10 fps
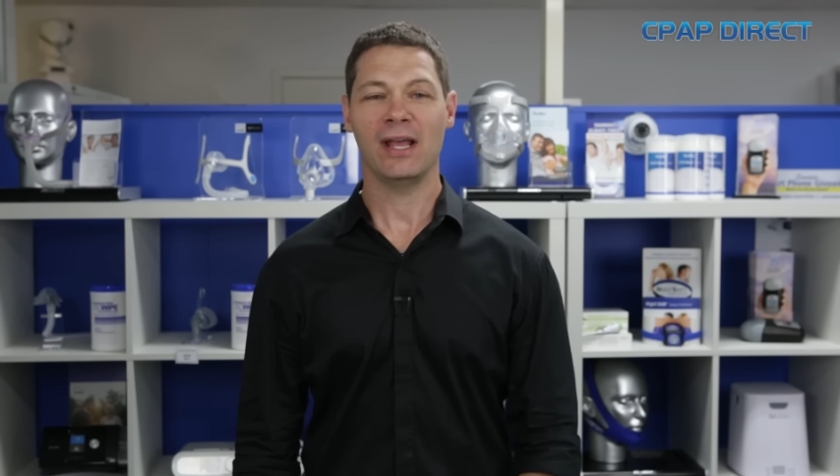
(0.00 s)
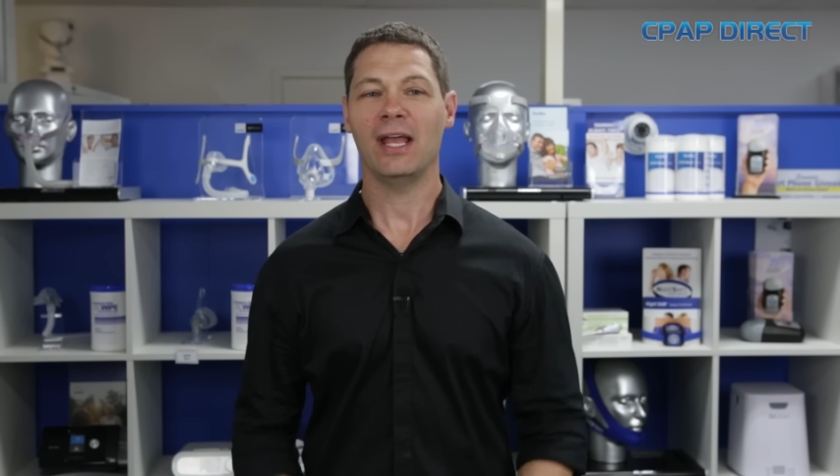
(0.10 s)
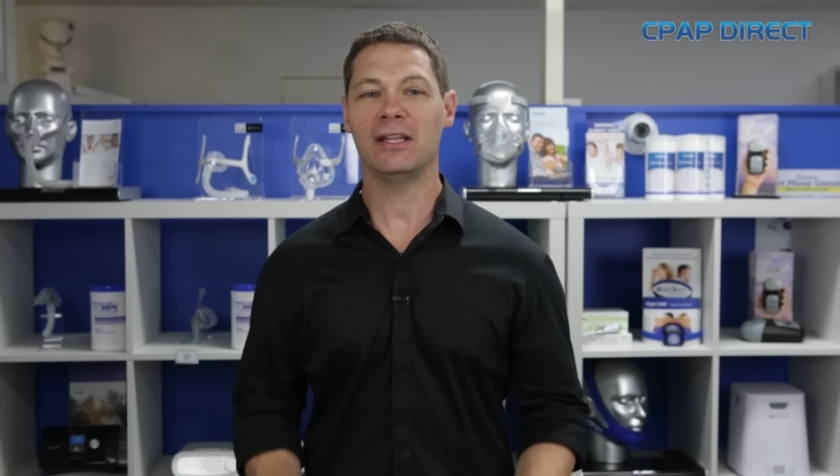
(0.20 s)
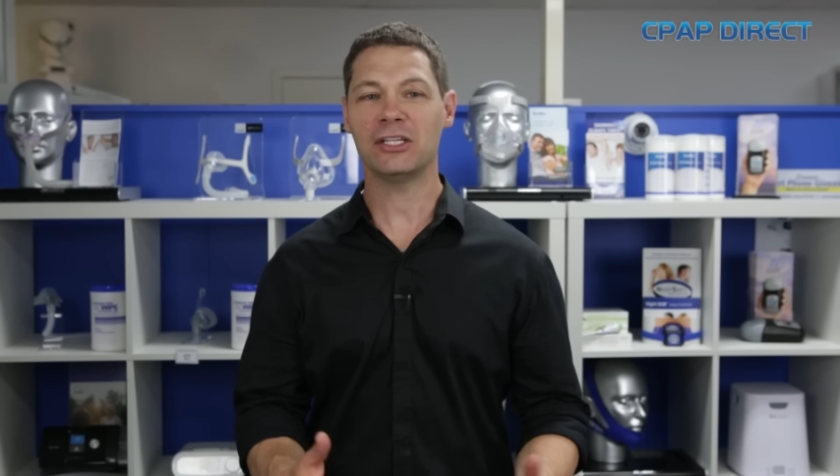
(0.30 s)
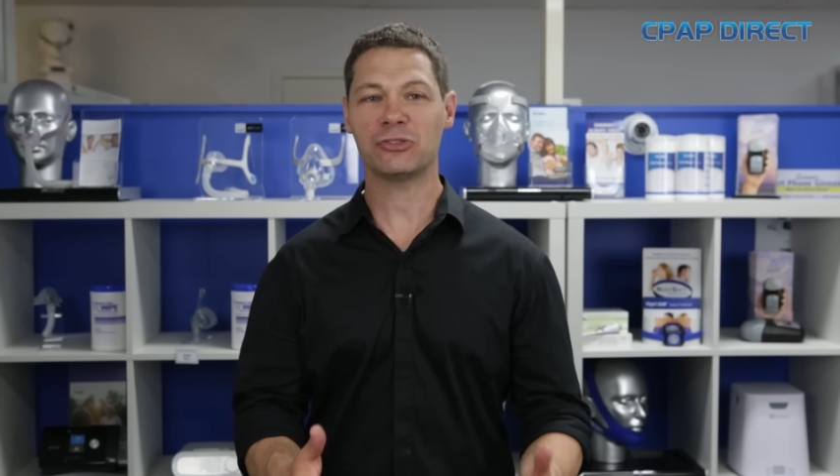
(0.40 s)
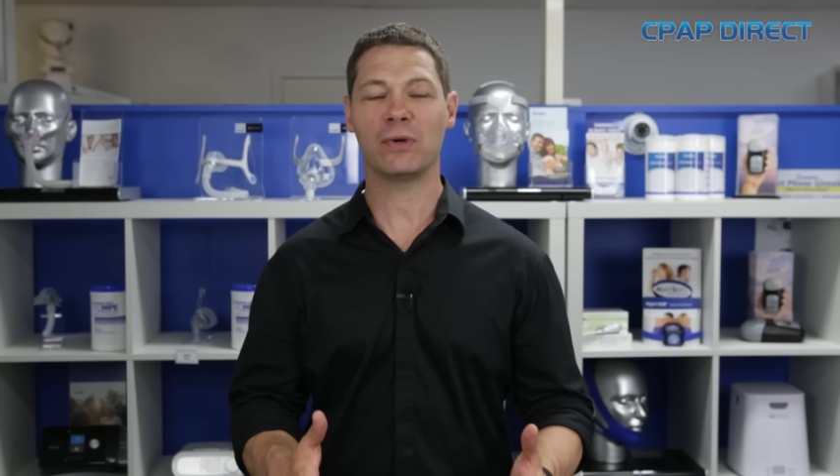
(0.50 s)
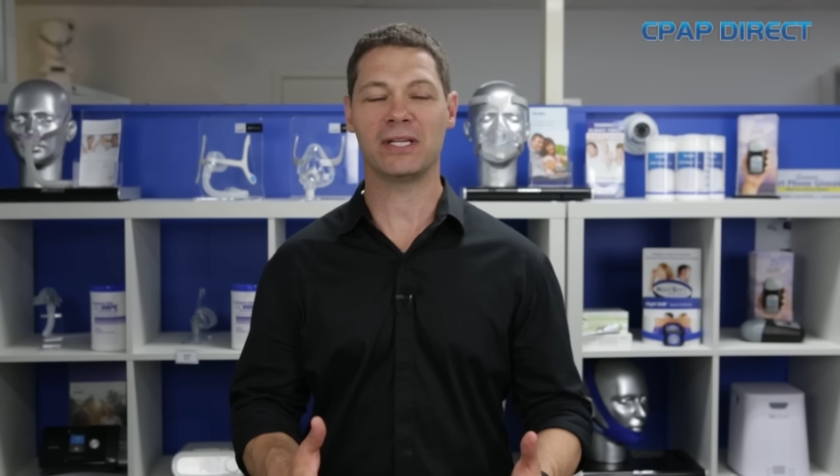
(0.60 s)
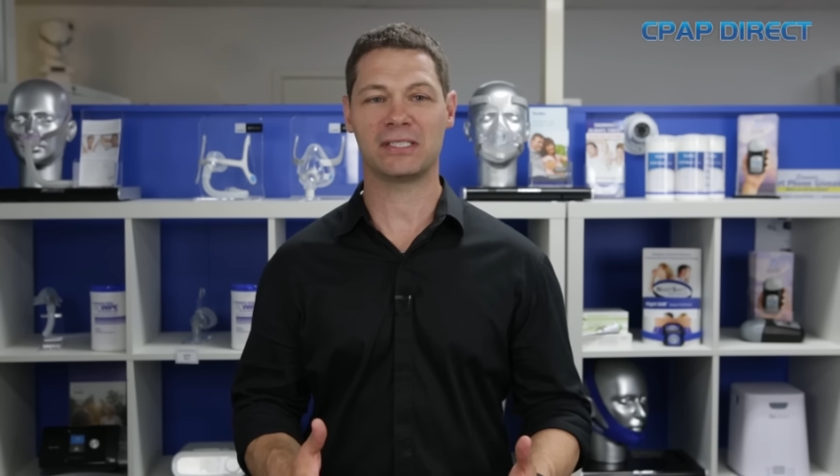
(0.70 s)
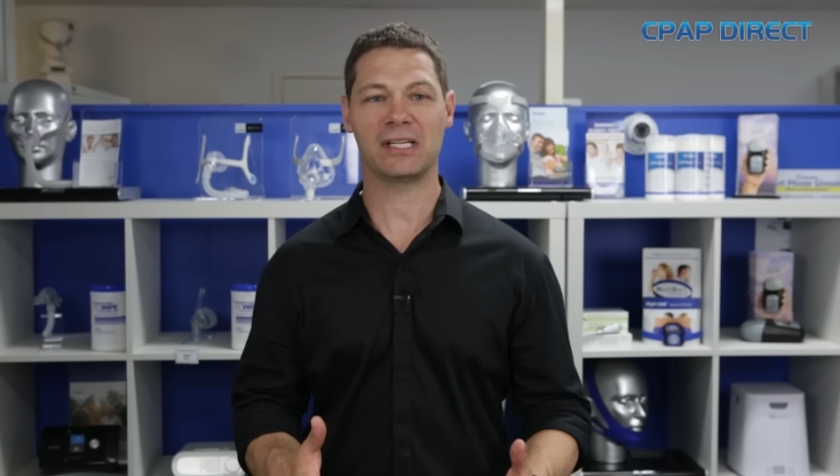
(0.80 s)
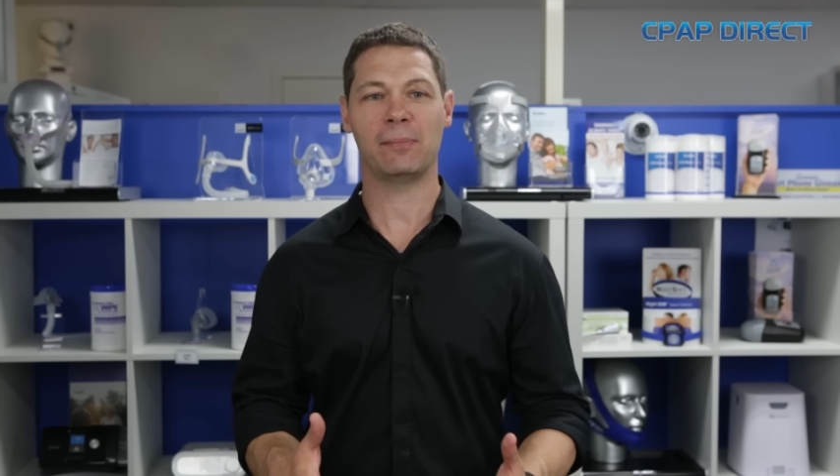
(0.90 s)
In this
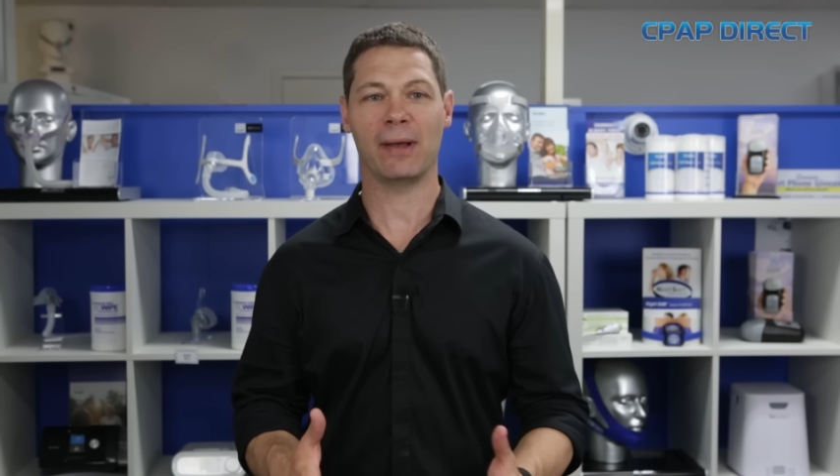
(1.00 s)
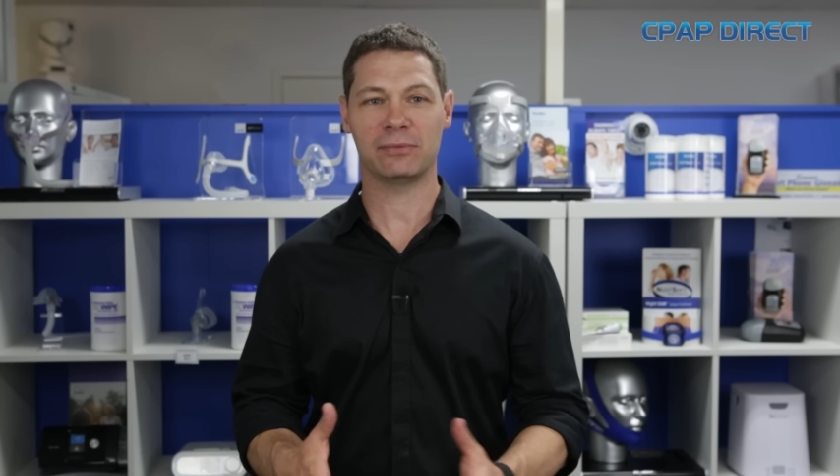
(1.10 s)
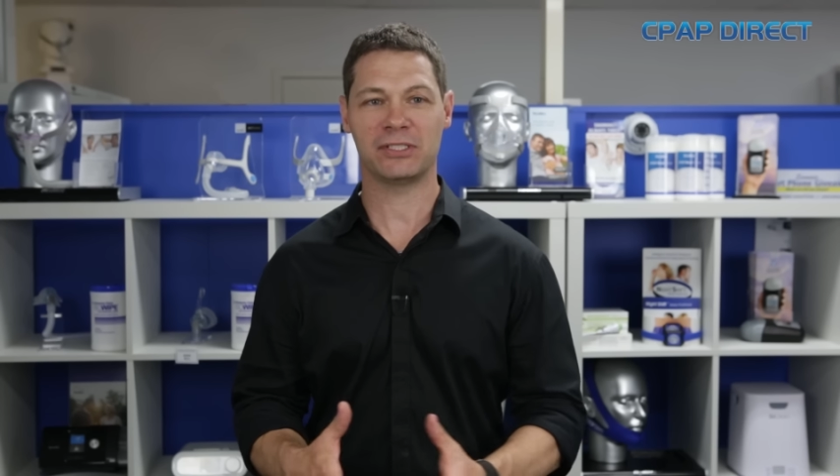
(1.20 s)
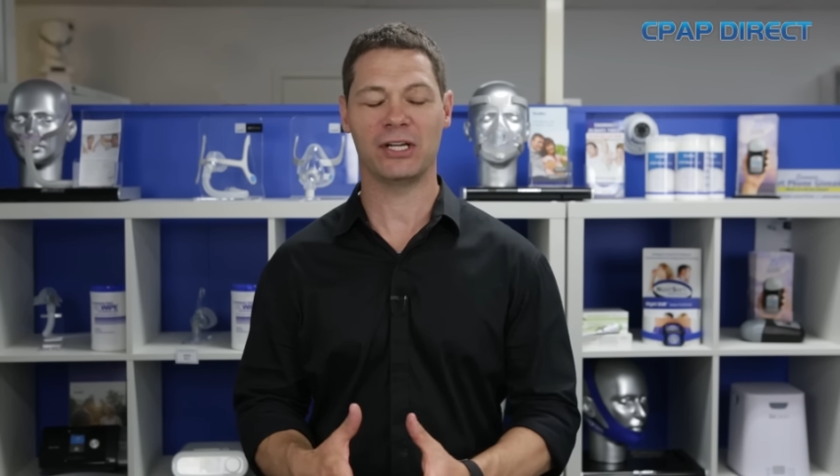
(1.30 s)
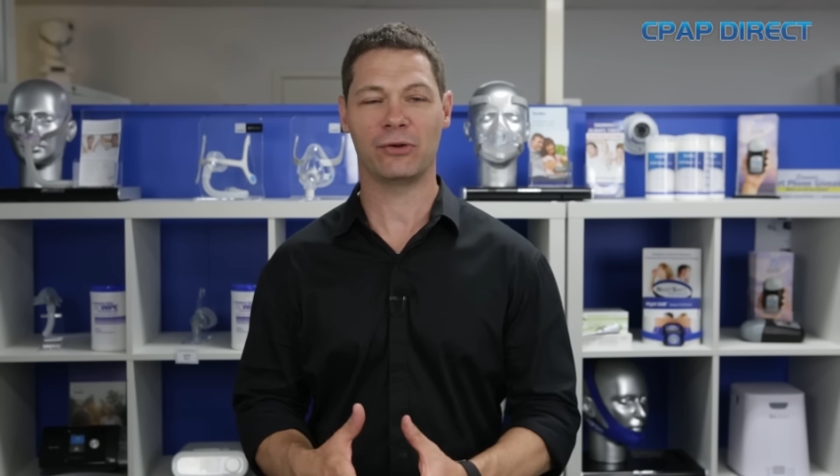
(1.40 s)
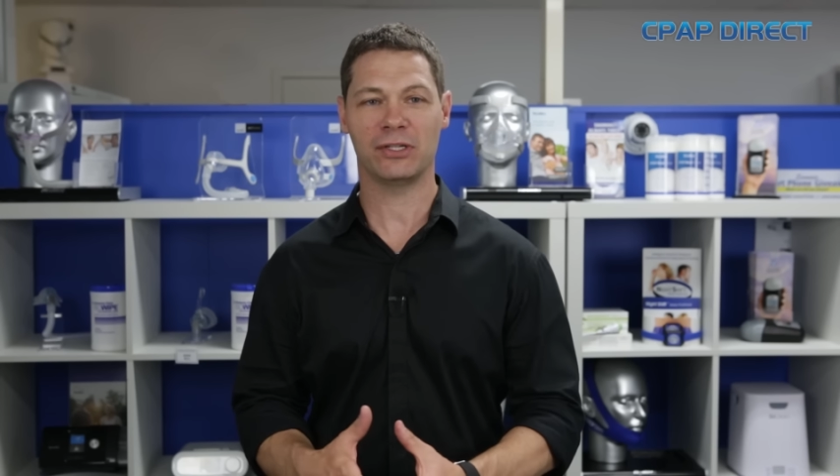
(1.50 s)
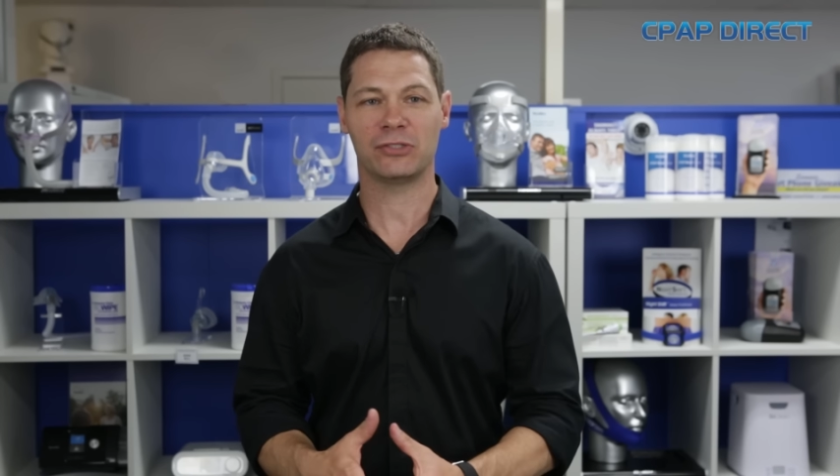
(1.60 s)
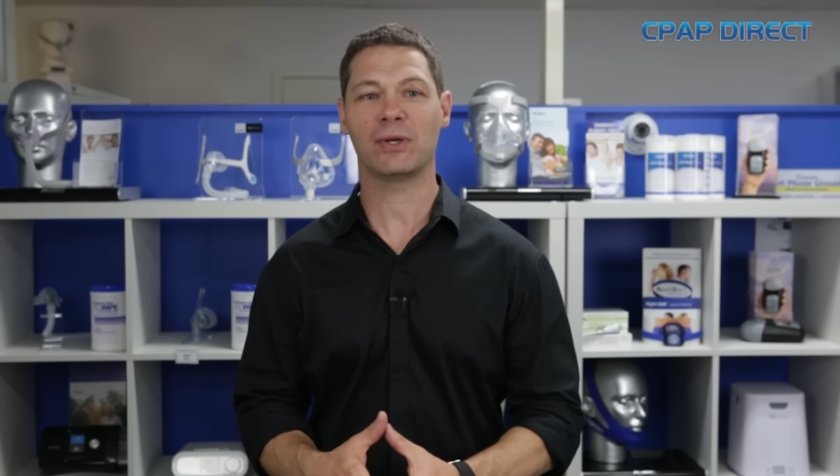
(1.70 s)
week's CPAP Secrets,